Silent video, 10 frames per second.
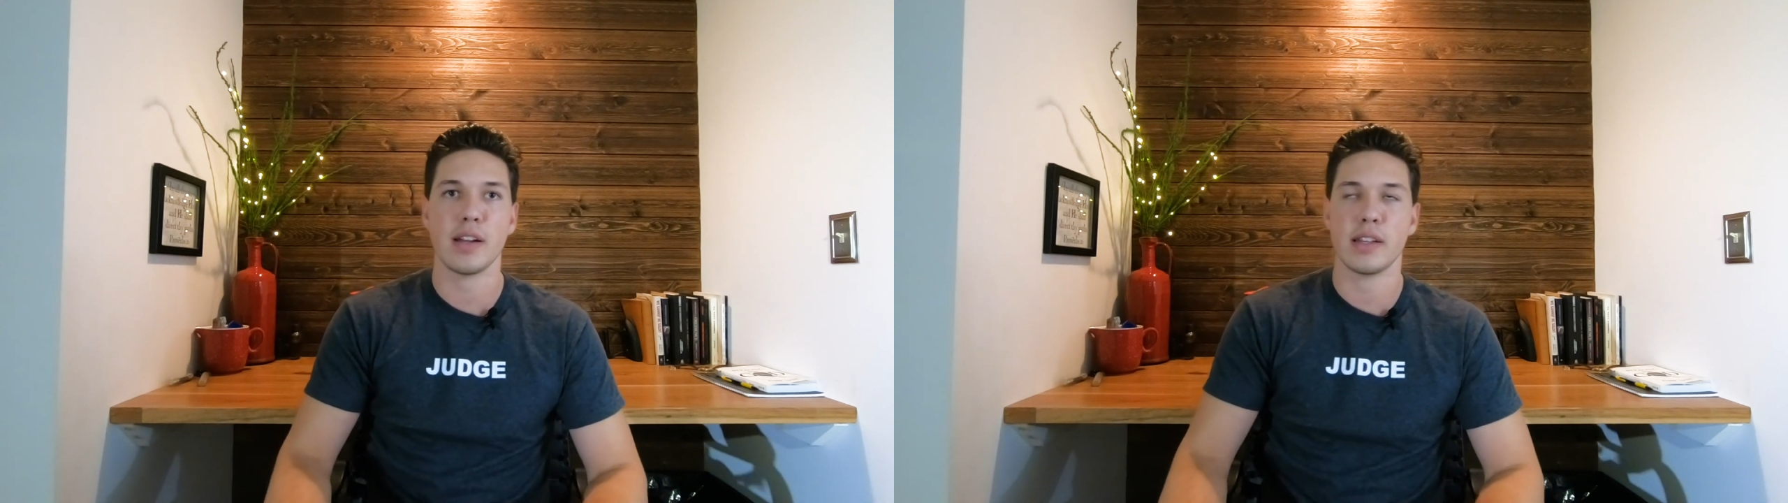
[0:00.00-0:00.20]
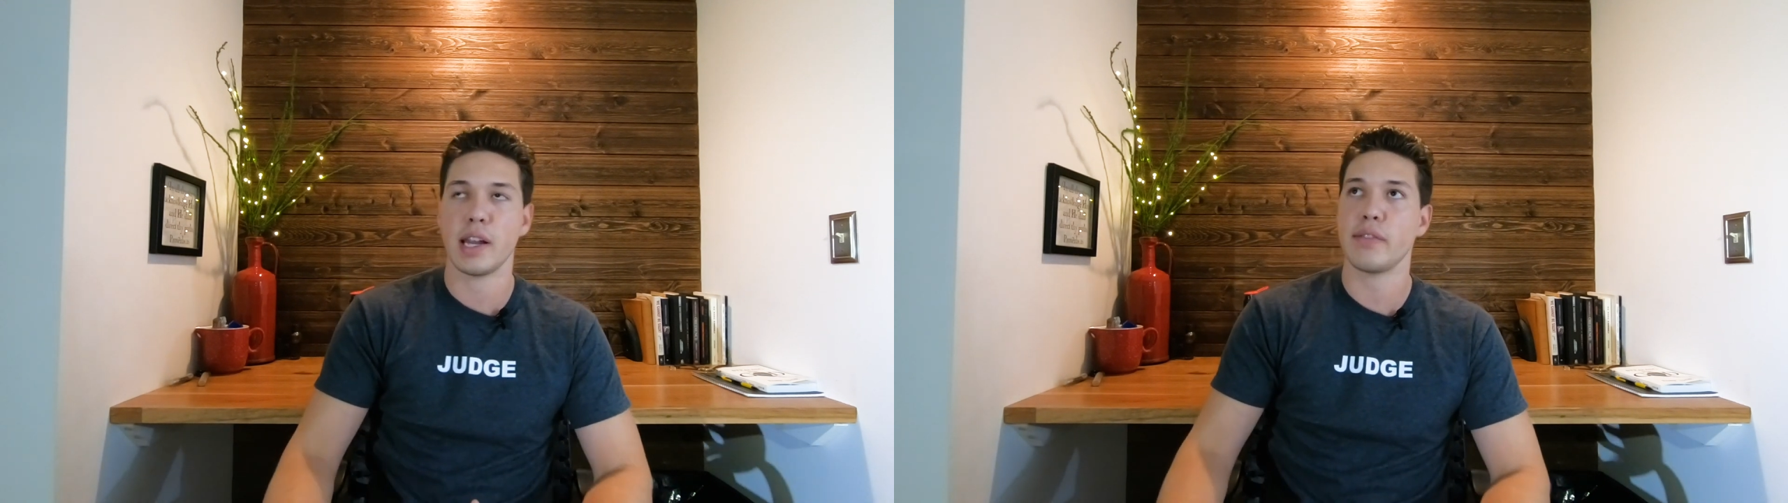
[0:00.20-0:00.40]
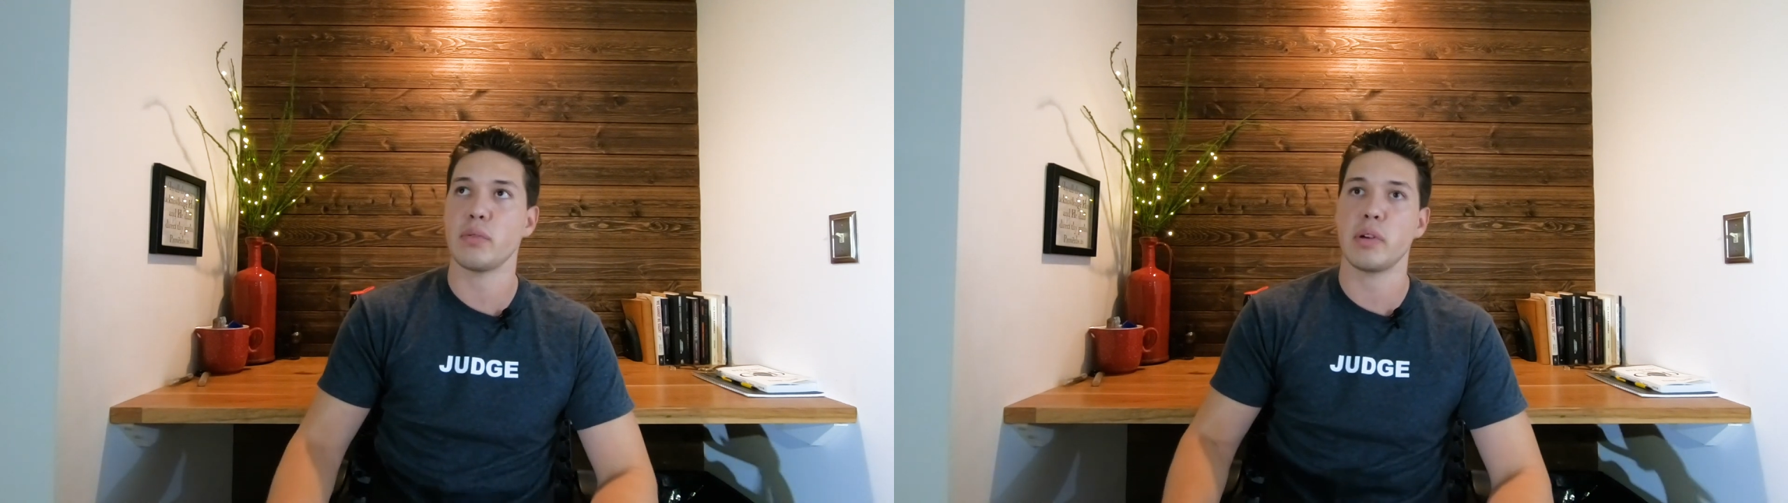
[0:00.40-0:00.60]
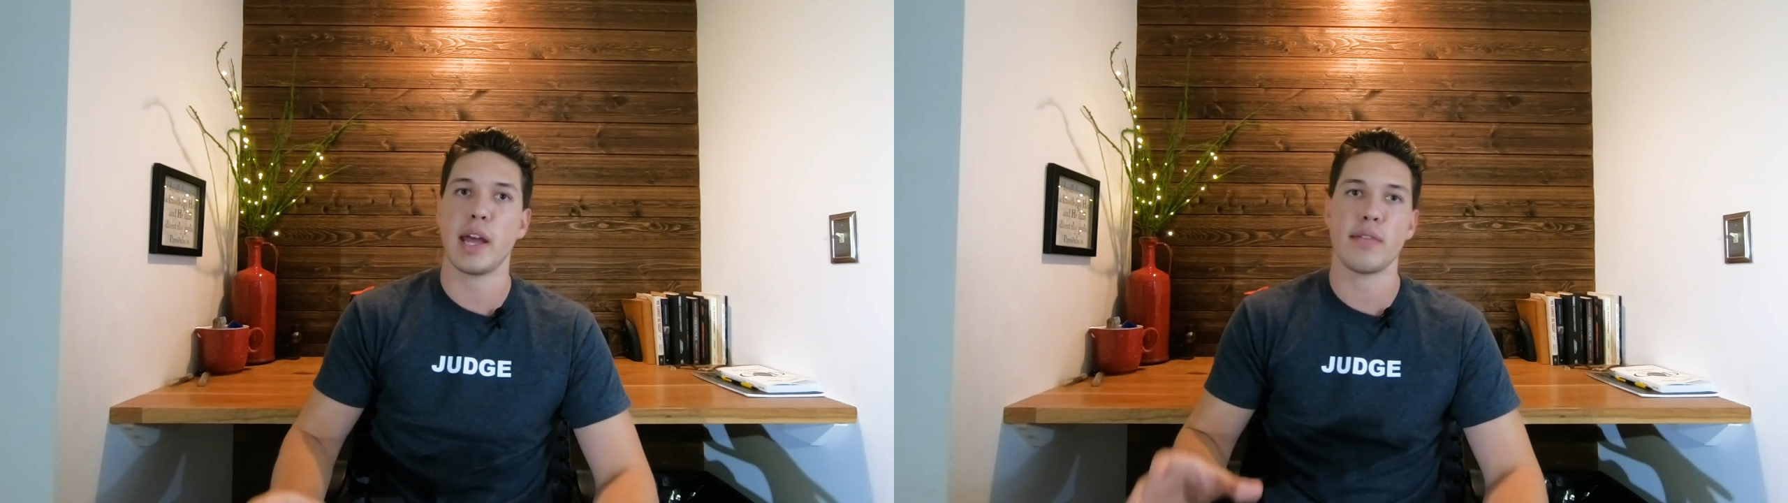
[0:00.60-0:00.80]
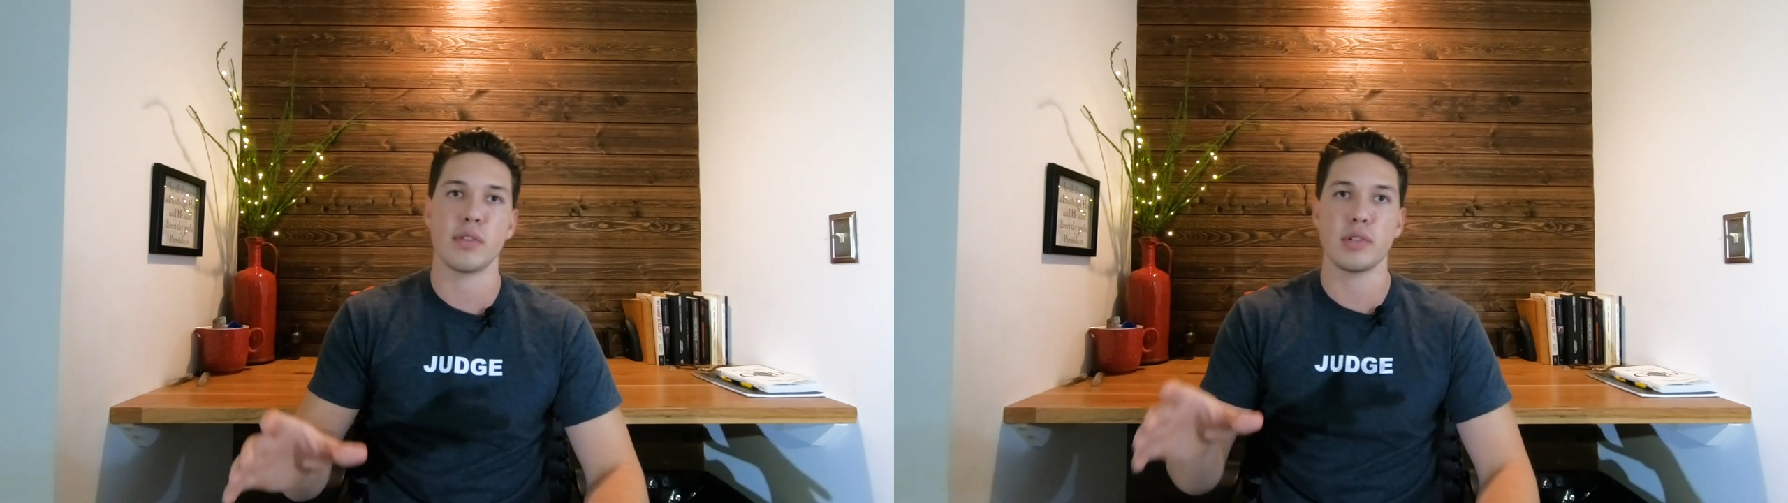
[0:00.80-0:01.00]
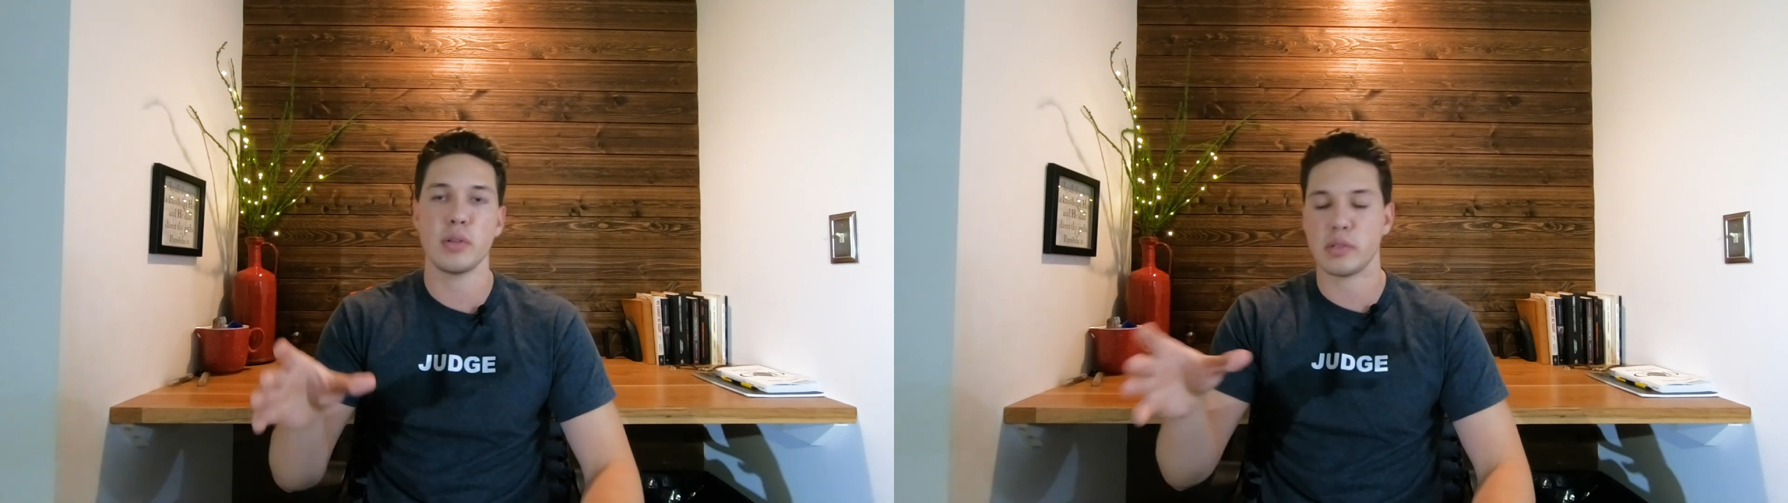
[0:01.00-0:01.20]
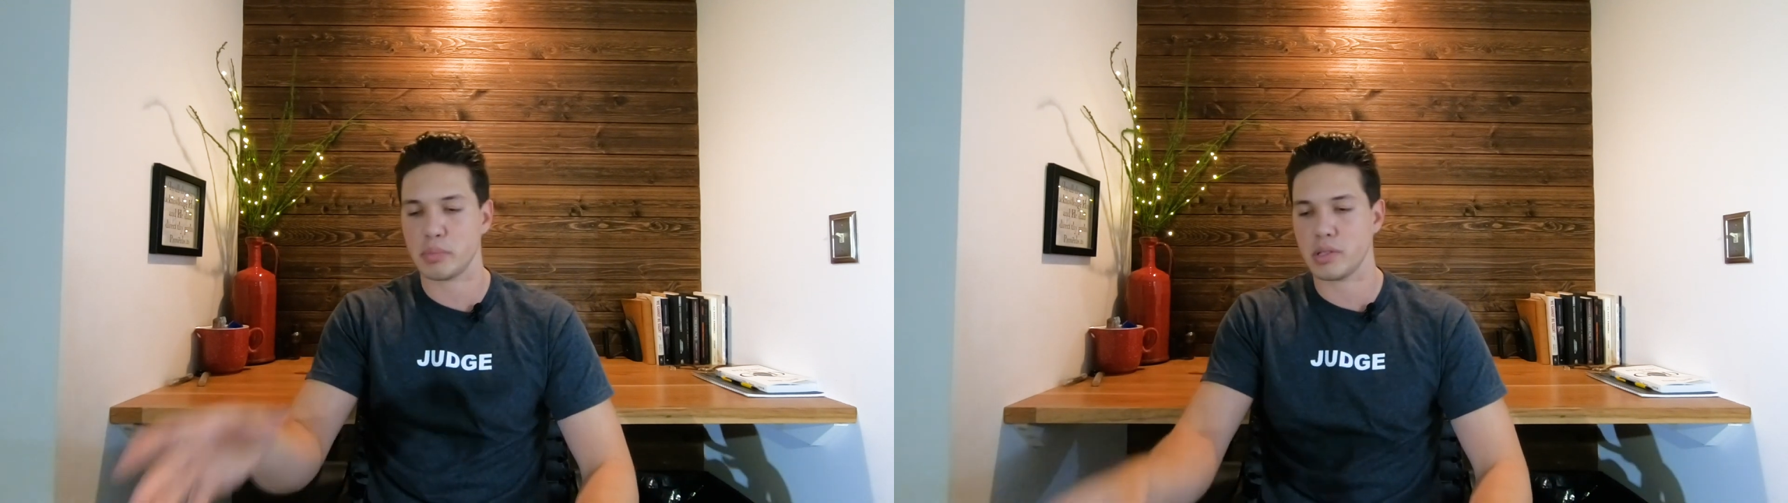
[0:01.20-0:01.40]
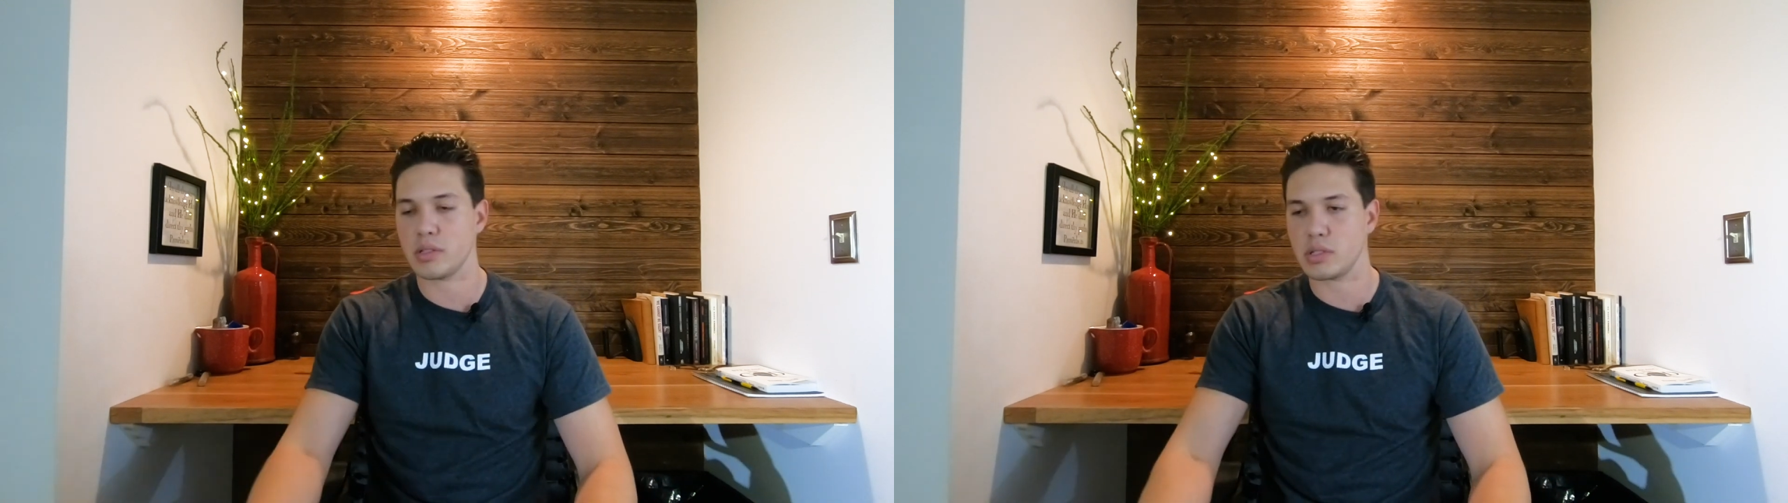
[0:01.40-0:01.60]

and then everyone having room to put their